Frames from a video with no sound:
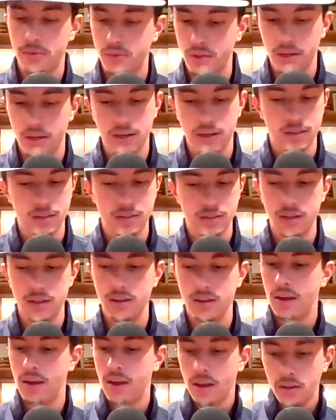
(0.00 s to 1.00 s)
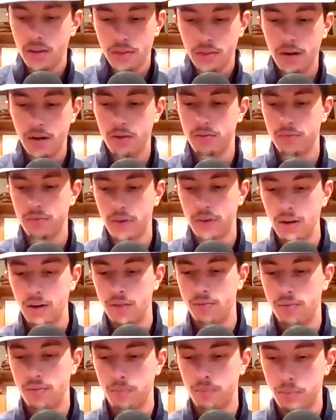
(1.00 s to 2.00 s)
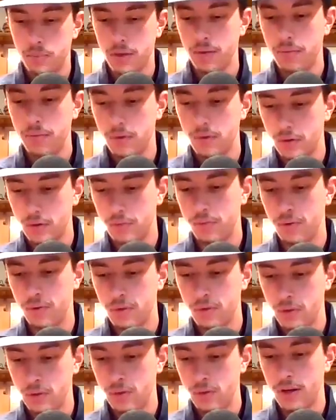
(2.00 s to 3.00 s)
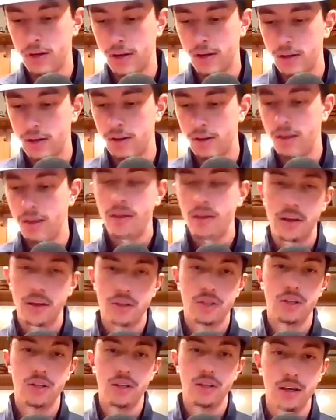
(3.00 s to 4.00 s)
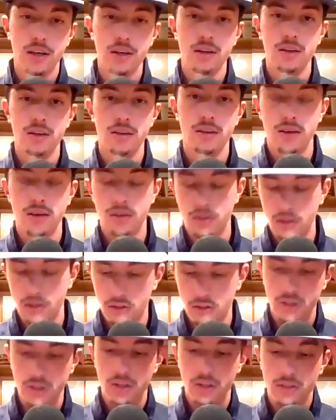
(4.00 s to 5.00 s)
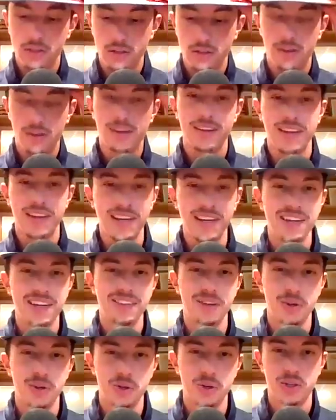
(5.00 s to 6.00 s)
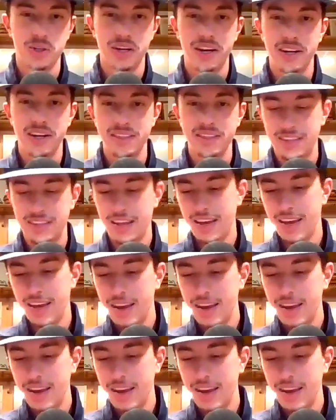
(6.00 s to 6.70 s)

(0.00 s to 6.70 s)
And like I said, there was very pivotal for UConn that she hit it, that she started hitting those shots.